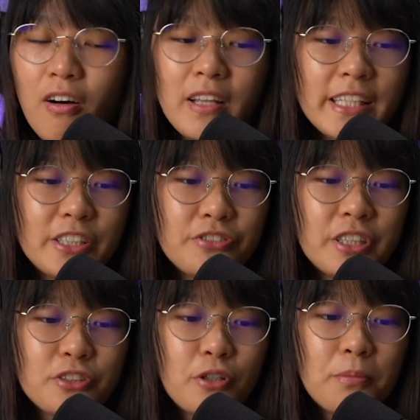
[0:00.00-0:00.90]
all
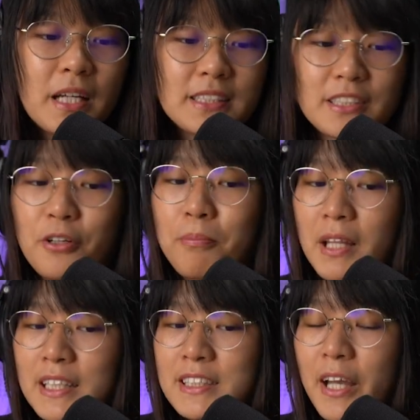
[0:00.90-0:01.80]
83 toll plazas on
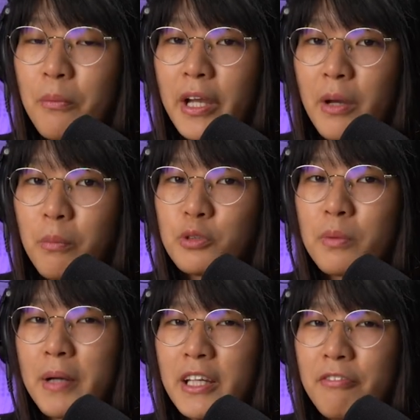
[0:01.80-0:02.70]
Plus Highway, which will
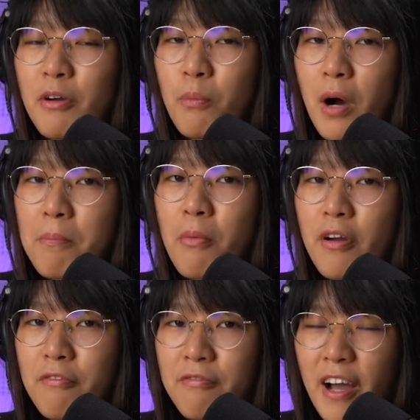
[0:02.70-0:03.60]
benefit
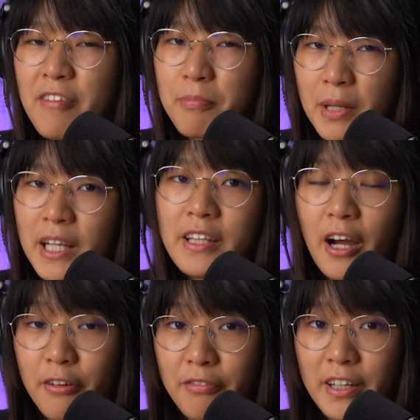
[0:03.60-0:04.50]
1.5 million
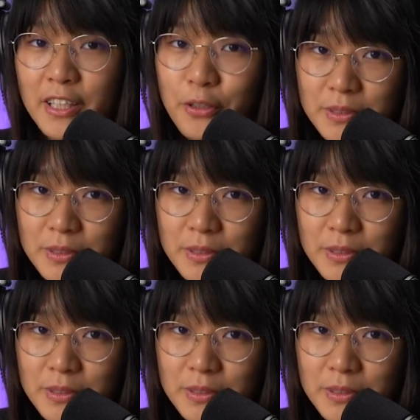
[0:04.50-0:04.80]
RFID